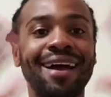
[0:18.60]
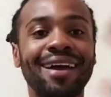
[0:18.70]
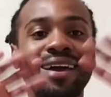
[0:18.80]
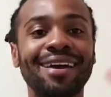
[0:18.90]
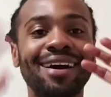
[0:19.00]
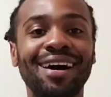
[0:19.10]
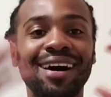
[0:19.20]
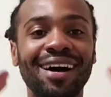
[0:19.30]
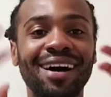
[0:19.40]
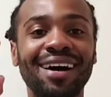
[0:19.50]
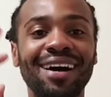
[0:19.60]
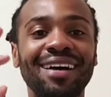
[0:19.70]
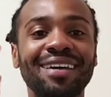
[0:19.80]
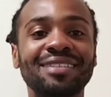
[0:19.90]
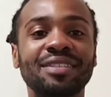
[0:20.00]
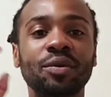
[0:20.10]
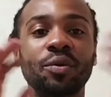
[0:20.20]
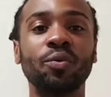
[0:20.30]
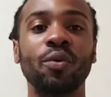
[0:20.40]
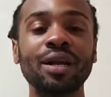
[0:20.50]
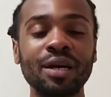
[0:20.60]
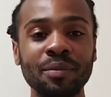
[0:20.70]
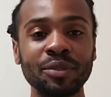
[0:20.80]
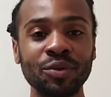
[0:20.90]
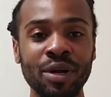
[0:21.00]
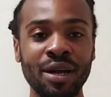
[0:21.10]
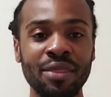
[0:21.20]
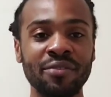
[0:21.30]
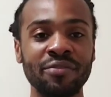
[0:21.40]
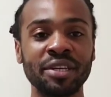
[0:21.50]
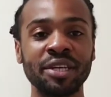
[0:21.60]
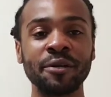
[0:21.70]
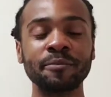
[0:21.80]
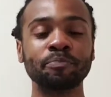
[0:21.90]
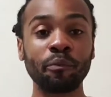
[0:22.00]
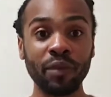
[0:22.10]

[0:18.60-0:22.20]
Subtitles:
Hey guys, welcome to another video.